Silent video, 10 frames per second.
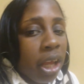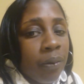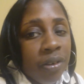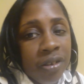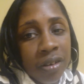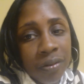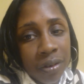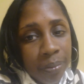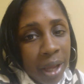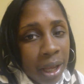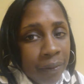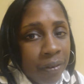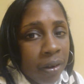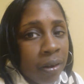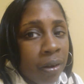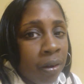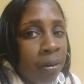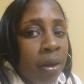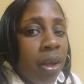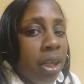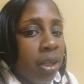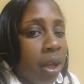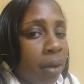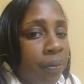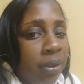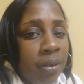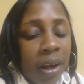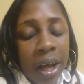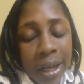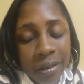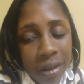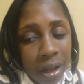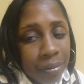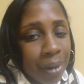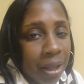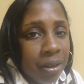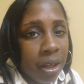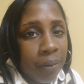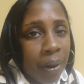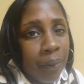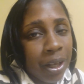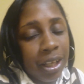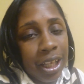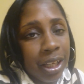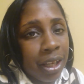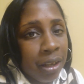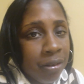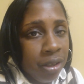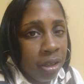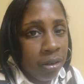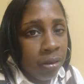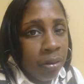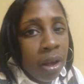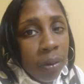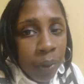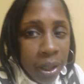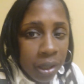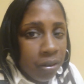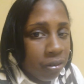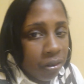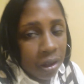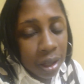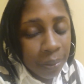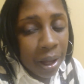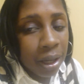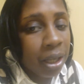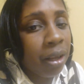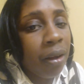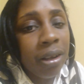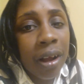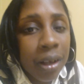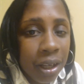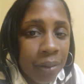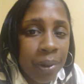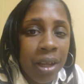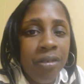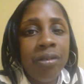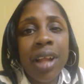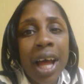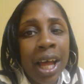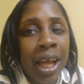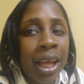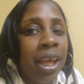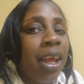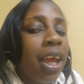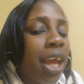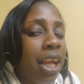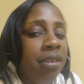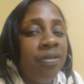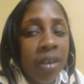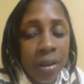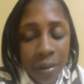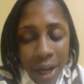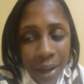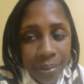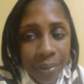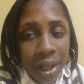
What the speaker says: it was disrespectful, you know, for you to auction off my stuff. I wouldn't have did that to you. We could have just talked about it. No, y'all couldn't, because you lie and you full of crap.